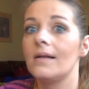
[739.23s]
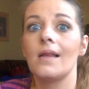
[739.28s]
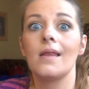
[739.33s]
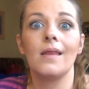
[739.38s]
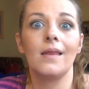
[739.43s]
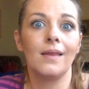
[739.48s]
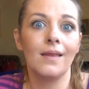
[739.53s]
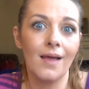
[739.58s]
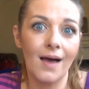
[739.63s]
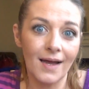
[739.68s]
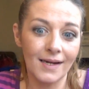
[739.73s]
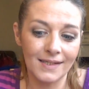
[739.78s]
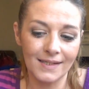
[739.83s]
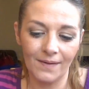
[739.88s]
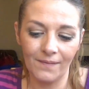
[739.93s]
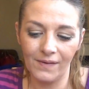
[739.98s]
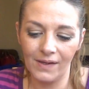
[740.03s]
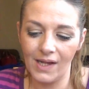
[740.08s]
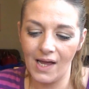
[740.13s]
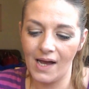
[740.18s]
lots
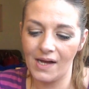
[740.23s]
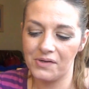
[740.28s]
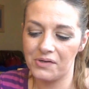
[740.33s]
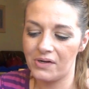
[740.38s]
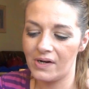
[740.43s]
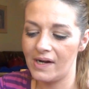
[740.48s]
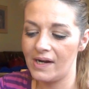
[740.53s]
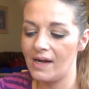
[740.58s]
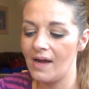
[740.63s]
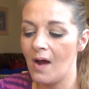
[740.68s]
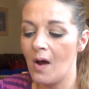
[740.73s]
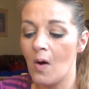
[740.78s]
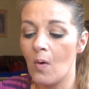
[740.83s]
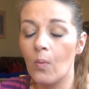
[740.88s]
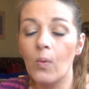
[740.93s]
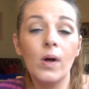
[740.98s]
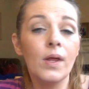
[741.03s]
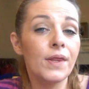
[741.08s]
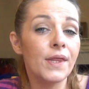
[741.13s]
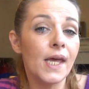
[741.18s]
of laundry,
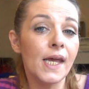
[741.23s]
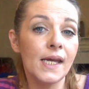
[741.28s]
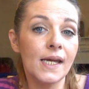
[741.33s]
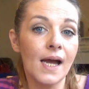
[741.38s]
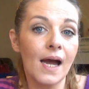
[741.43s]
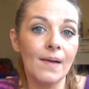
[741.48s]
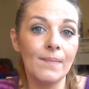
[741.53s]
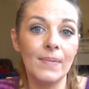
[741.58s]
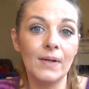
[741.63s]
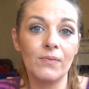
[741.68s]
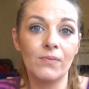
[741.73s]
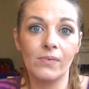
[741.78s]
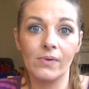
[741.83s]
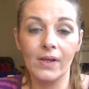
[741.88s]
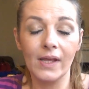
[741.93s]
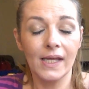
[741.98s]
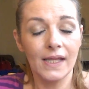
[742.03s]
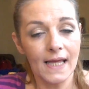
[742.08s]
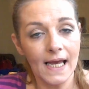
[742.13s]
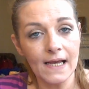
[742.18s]
one thing I've been
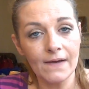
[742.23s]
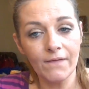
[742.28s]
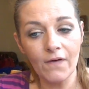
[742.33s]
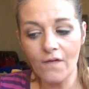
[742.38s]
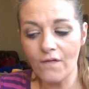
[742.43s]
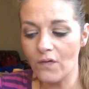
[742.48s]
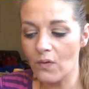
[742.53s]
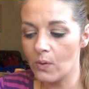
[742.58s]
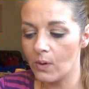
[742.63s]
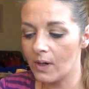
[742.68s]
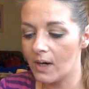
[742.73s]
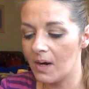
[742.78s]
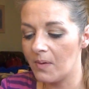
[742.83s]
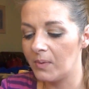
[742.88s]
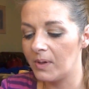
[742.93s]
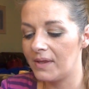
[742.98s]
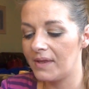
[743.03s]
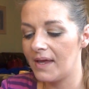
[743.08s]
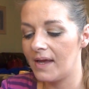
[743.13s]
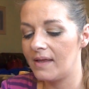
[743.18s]
really thankful for and
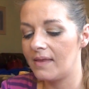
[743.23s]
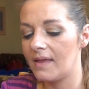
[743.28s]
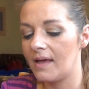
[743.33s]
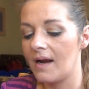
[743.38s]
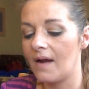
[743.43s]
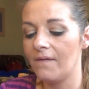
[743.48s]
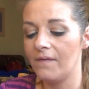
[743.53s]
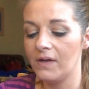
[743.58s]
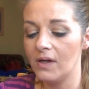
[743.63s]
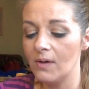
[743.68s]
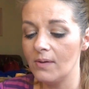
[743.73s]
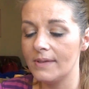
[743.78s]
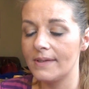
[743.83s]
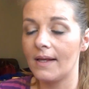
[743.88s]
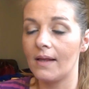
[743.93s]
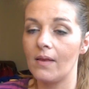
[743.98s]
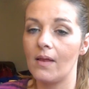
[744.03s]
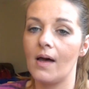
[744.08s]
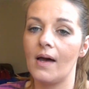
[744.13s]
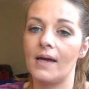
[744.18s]
one thing that I've used
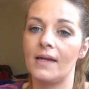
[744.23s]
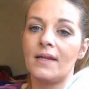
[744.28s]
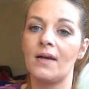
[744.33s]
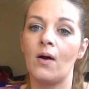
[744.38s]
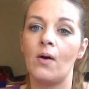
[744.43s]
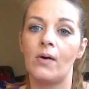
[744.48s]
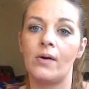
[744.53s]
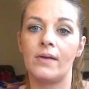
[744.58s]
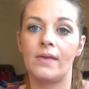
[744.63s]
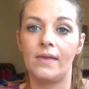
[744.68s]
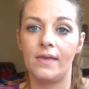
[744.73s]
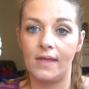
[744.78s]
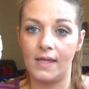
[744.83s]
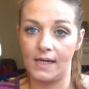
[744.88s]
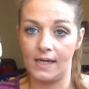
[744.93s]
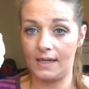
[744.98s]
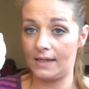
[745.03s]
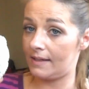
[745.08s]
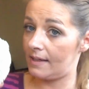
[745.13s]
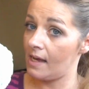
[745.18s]
a lot are
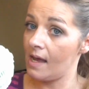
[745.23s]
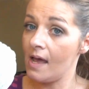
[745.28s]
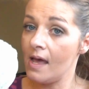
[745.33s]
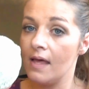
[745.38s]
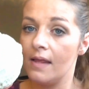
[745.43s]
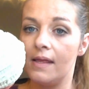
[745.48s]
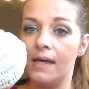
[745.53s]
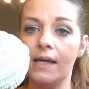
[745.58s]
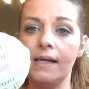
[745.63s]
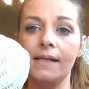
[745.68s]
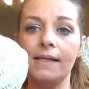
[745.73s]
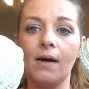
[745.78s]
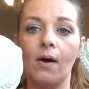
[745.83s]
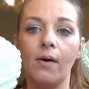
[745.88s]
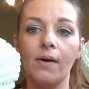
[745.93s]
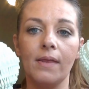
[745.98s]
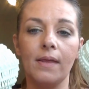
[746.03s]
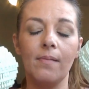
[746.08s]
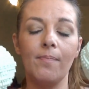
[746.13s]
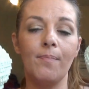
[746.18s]
these. These
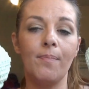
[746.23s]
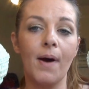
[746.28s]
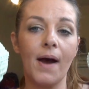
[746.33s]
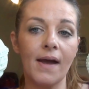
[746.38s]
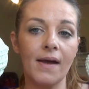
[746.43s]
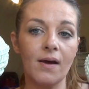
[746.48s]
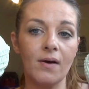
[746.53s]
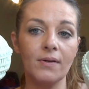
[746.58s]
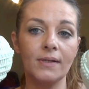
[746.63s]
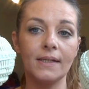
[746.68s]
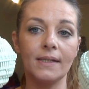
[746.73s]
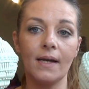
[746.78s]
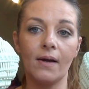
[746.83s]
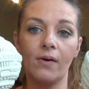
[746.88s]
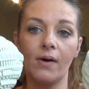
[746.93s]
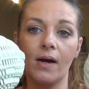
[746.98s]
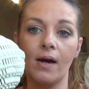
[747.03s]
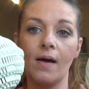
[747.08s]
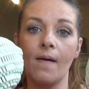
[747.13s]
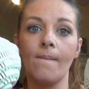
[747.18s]
are the
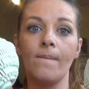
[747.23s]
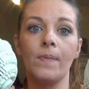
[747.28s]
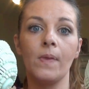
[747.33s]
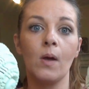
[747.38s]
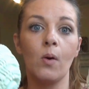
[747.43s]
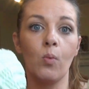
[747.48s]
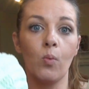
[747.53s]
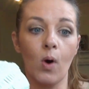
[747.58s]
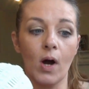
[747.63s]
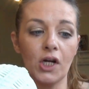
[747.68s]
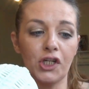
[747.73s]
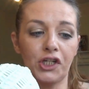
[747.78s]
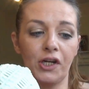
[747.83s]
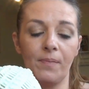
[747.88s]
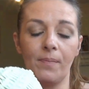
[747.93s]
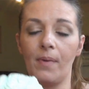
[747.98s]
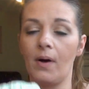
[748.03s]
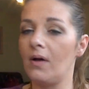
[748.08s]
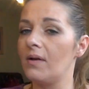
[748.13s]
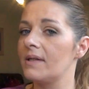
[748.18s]
BioCera
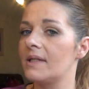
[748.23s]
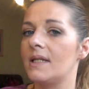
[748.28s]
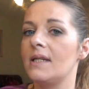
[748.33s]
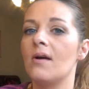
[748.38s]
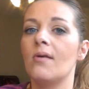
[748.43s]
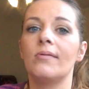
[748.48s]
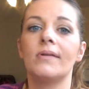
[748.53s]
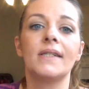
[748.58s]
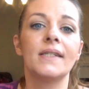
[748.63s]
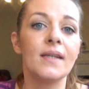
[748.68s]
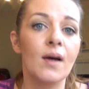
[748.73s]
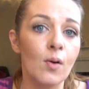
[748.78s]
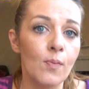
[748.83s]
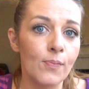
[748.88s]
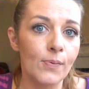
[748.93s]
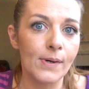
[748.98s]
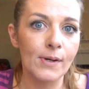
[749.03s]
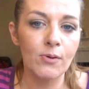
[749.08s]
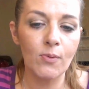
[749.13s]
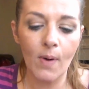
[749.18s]
washing balls. No
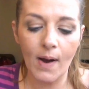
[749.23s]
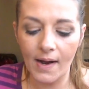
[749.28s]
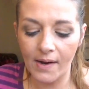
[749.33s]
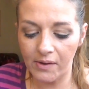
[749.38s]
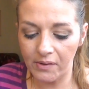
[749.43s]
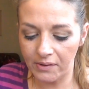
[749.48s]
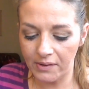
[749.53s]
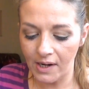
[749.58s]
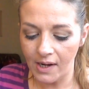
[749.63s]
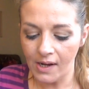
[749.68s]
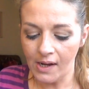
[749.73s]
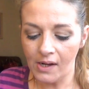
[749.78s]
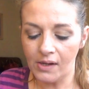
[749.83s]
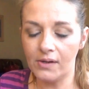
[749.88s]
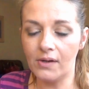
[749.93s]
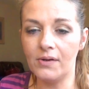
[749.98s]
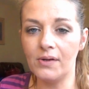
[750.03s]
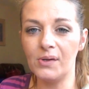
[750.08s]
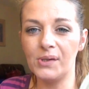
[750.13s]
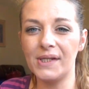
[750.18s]
soap required.
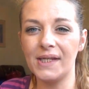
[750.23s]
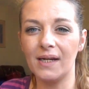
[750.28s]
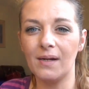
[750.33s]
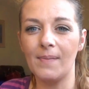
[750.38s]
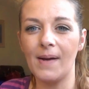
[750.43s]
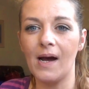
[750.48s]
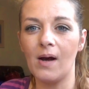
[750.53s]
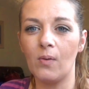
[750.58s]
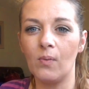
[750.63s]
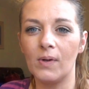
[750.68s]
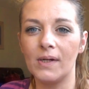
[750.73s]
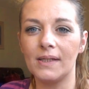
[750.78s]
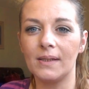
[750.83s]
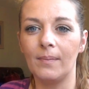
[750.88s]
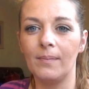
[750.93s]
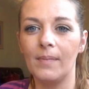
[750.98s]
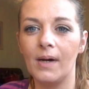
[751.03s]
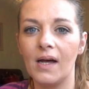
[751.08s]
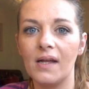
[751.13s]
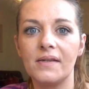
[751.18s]
You do set them out once a
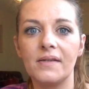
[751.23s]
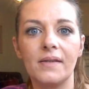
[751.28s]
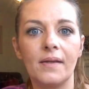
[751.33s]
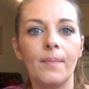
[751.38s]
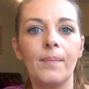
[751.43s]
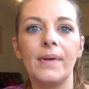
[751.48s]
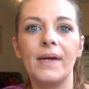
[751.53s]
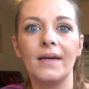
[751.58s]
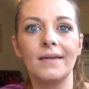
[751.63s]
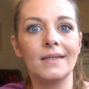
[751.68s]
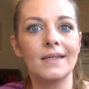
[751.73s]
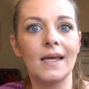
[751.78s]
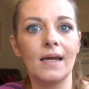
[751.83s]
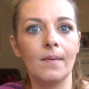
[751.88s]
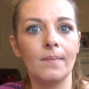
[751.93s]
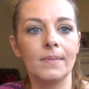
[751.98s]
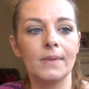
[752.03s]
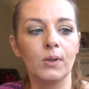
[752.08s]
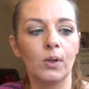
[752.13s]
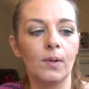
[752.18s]
month because
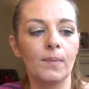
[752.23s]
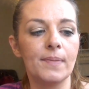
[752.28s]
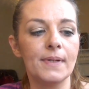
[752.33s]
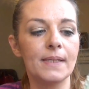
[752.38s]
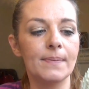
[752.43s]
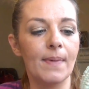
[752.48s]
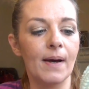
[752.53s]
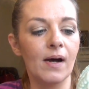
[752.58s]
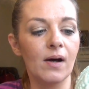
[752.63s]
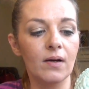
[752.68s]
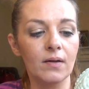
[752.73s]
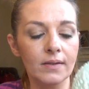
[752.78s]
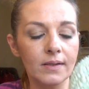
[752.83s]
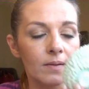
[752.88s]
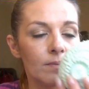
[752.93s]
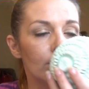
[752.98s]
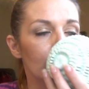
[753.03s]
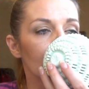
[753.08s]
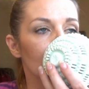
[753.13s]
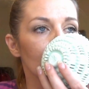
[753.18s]
they absorb
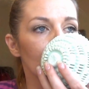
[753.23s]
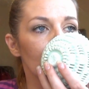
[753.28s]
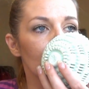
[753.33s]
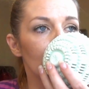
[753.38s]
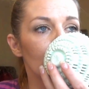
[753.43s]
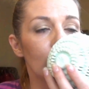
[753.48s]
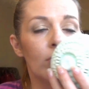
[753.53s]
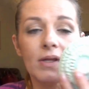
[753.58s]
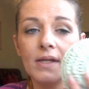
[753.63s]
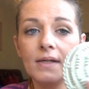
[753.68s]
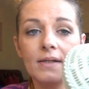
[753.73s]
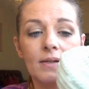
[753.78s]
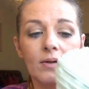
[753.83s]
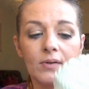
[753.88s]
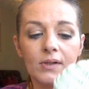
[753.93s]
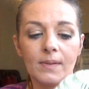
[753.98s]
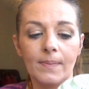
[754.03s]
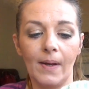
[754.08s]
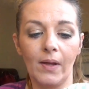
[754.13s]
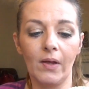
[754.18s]
smells but these
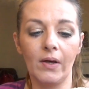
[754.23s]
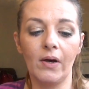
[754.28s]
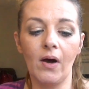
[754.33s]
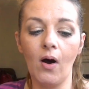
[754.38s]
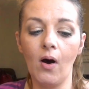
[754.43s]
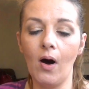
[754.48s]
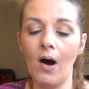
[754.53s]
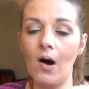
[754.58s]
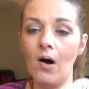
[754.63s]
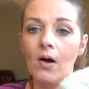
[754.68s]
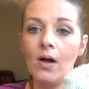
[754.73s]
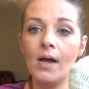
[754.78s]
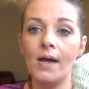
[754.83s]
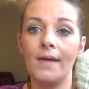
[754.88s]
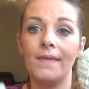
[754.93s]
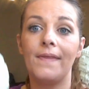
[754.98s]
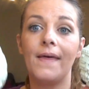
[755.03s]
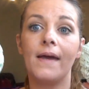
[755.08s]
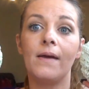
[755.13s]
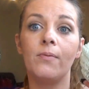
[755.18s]
don't smell at all.
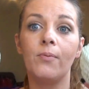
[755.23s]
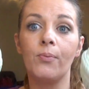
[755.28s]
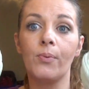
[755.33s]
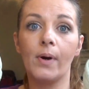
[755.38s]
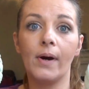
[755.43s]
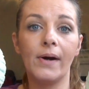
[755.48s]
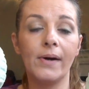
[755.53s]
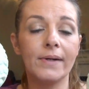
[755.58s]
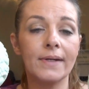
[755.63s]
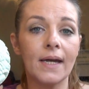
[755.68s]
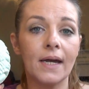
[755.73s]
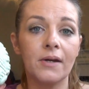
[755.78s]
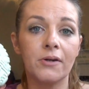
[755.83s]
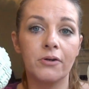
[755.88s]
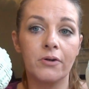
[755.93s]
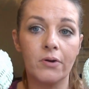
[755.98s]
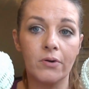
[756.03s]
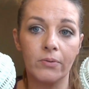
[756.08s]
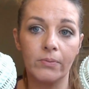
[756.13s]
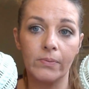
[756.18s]
They work
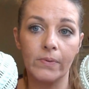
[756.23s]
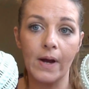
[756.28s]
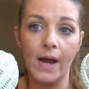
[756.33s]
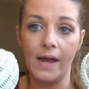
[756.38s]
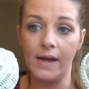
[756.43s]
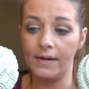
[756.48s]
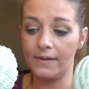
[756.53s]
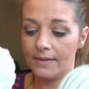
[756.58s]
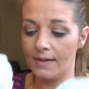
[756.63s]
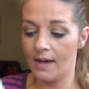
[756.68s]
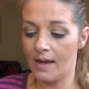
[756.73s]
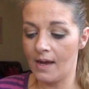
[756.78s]
great.